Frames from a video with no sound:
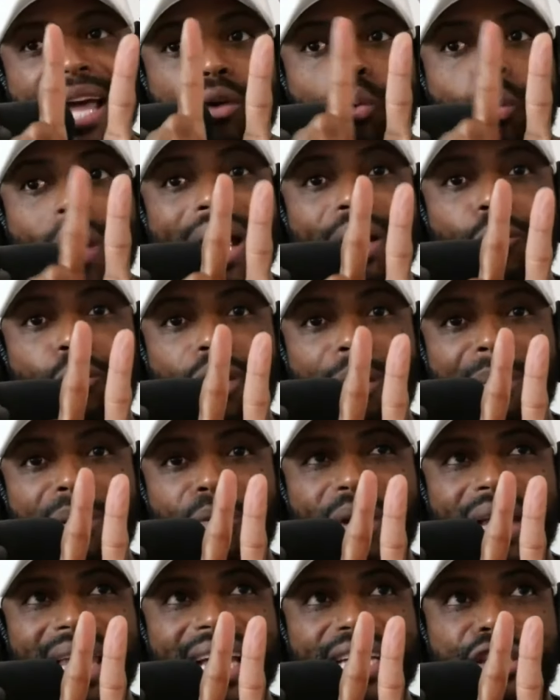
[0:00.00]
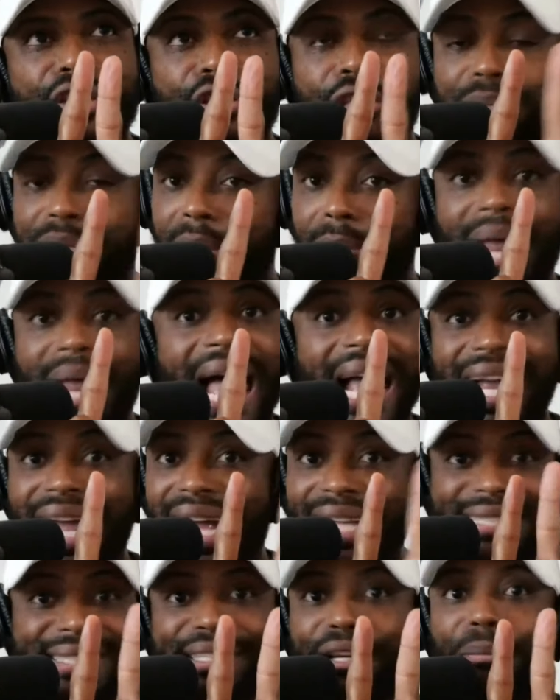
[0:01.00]
white woman relationship, the black guy's
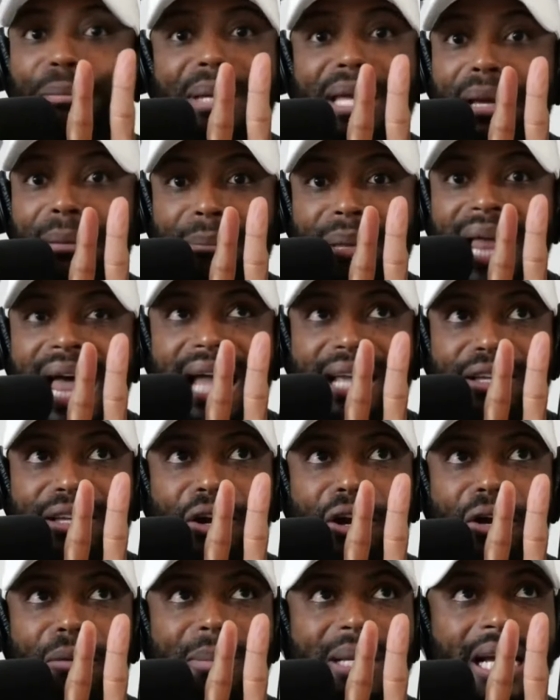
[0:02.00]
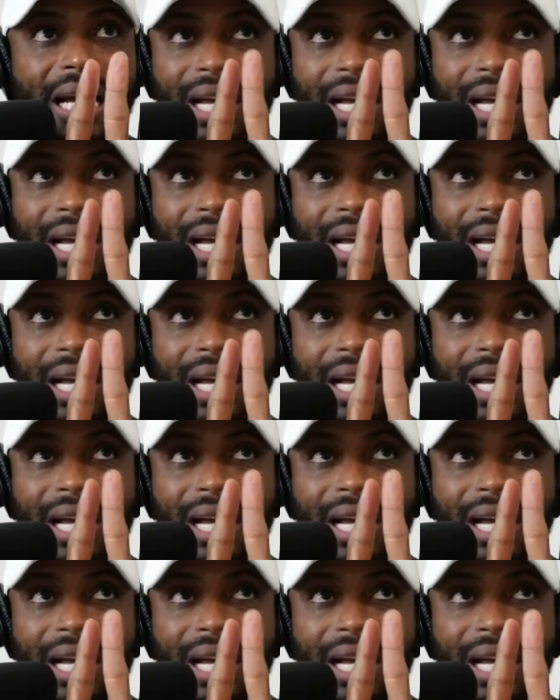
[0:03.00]
still being black. You heard me?